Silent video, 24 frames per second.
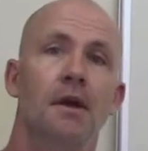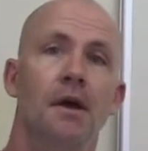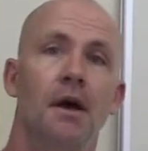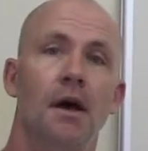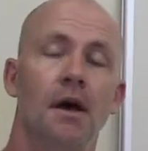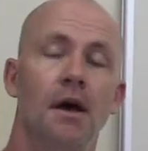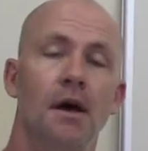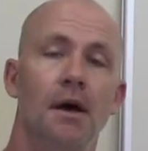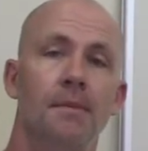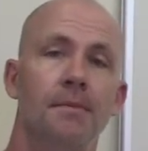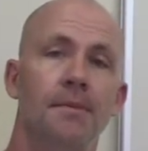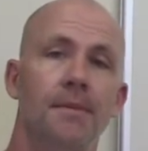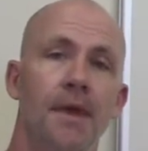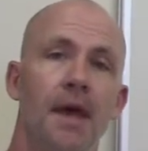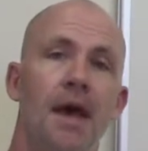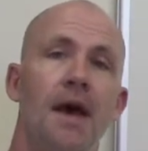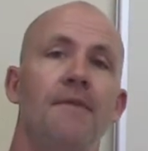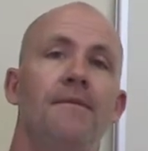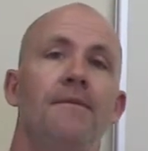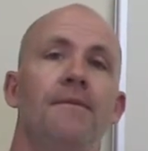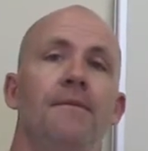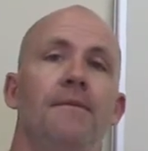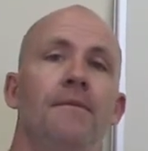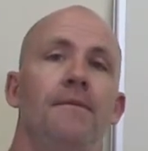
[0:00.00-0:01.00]
They
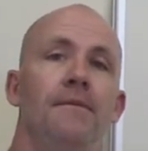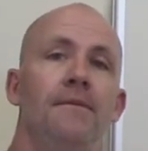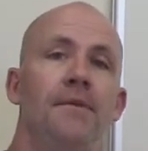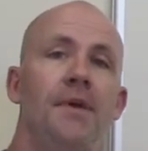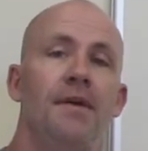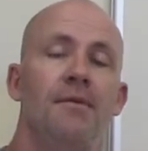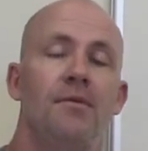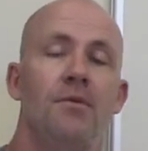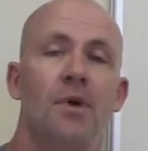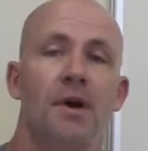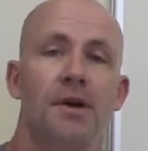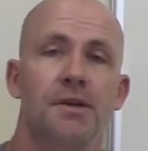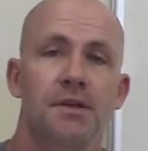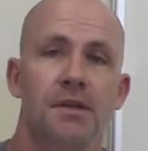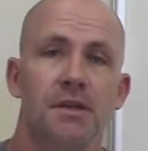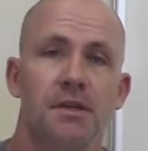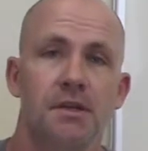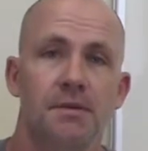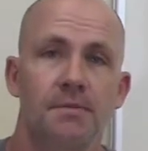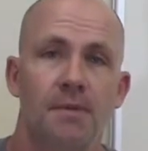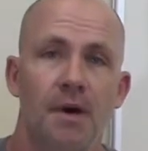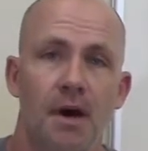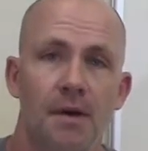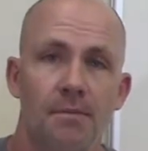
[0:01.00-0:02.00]
have
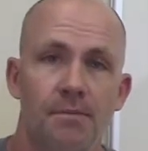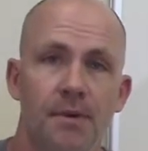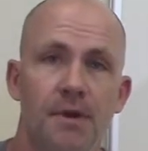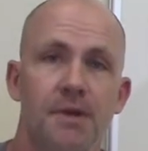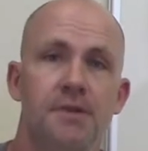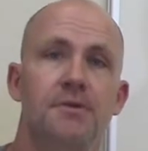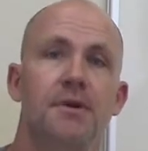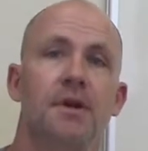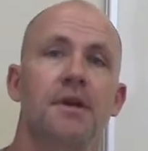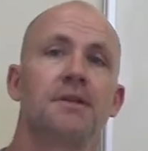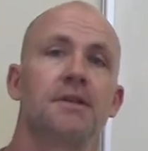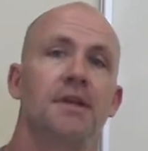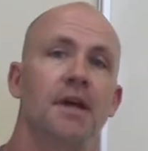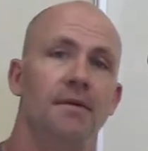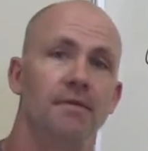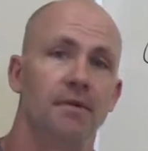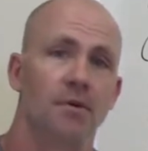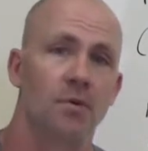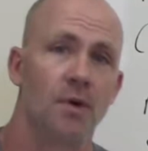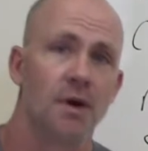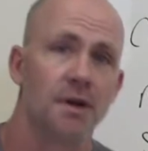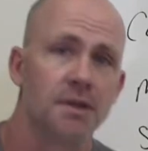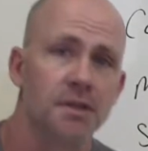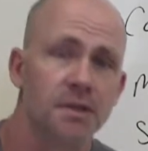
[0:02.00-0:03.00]
questions about Bittrex. They have the
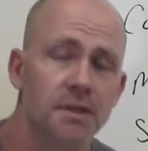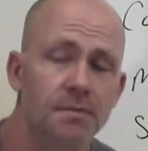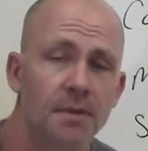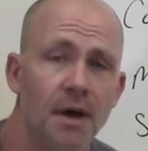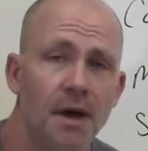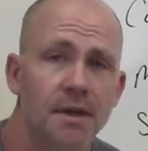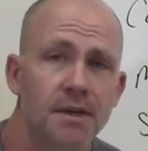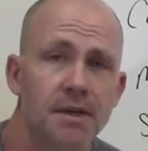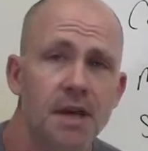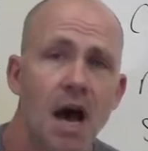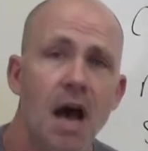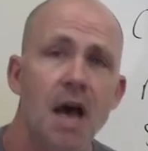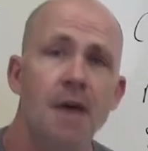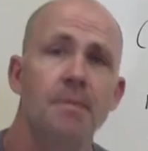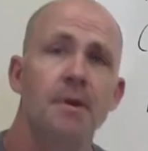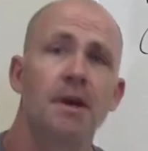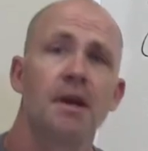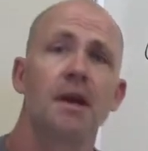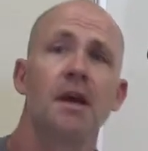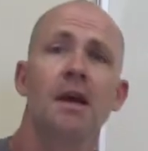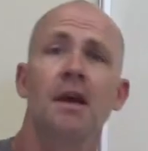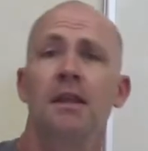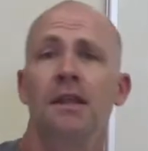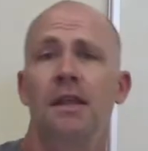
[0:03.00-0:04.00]
questions about
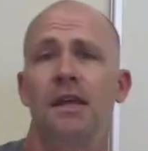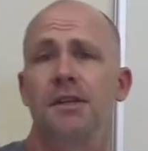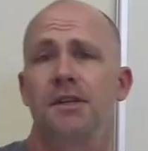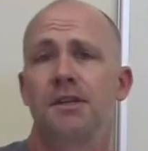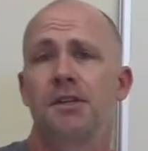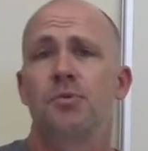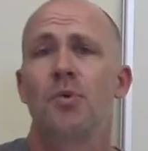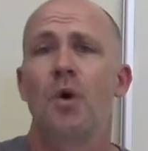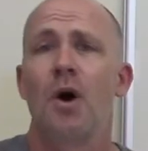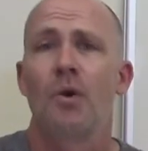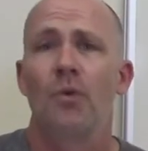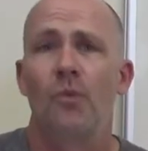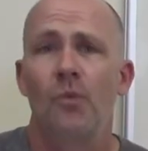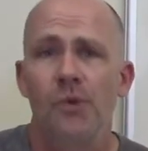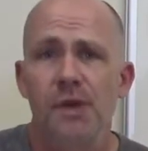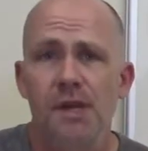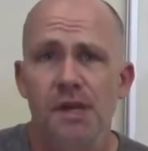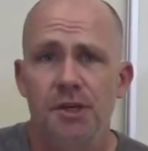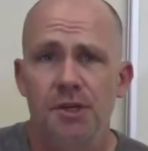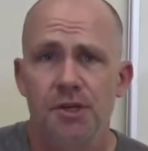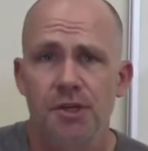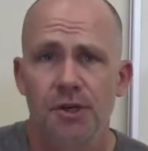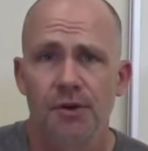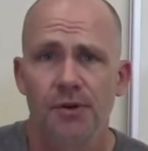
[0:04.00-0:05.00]
timing. They just want
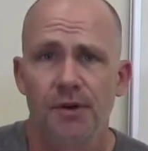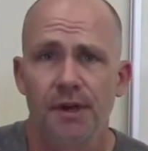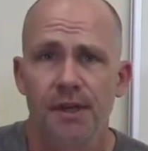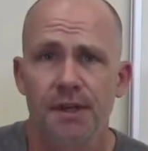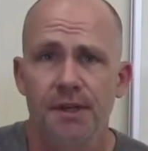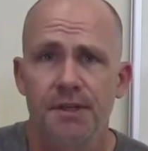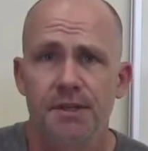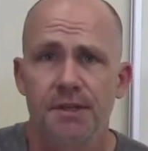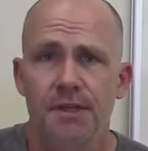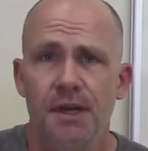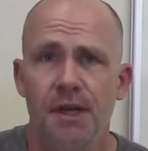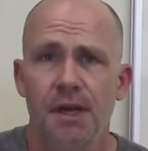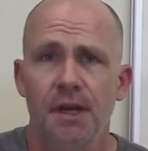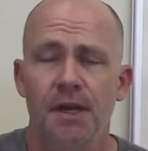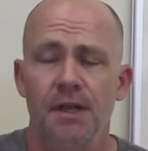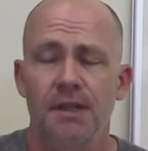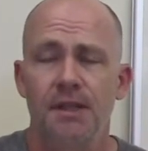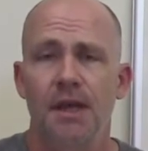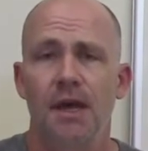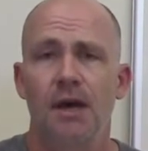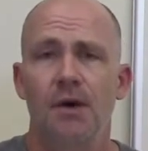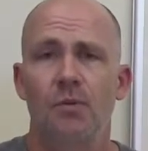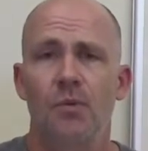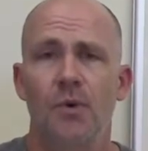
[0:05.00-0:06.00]
reassurance
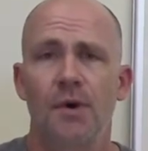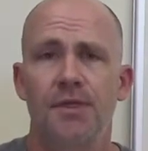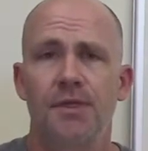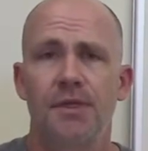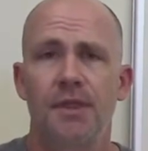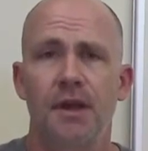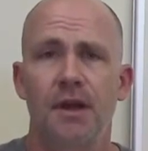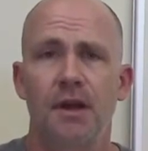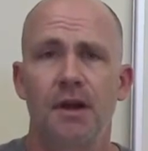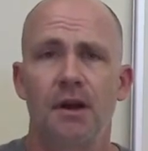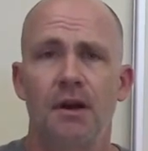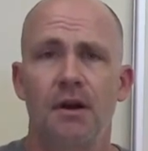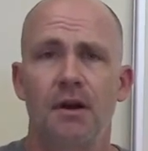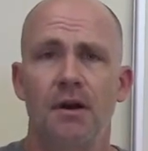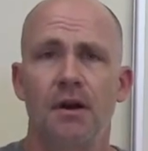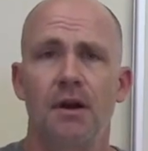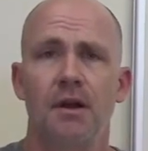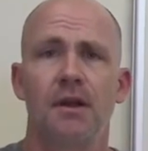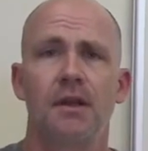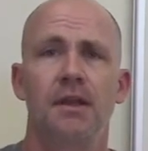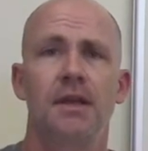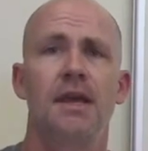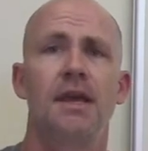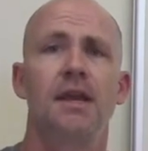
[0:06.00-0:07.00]
that what they're
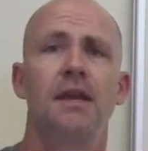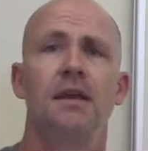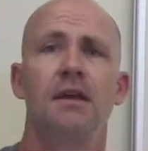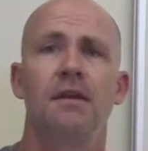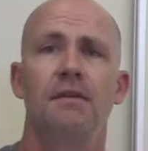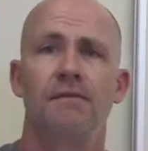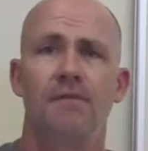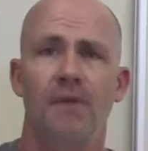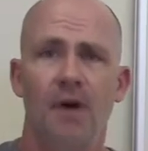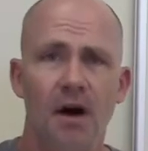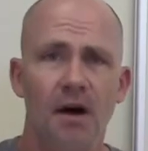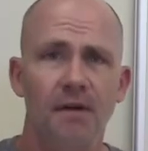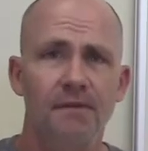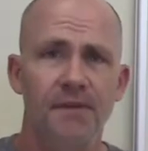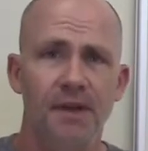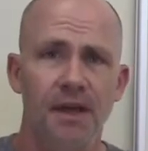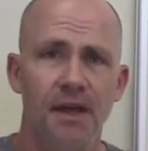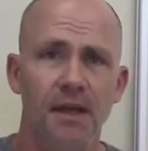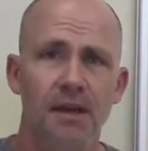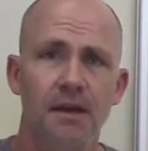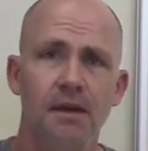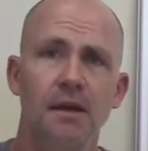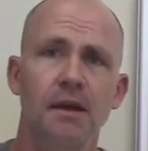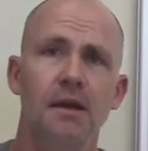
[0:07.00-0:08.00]
getting involved
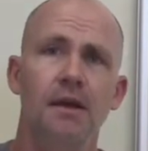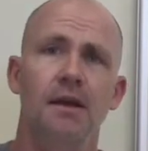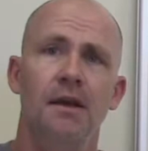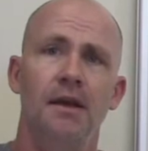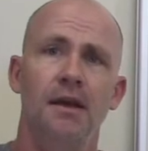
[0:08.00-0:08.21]
in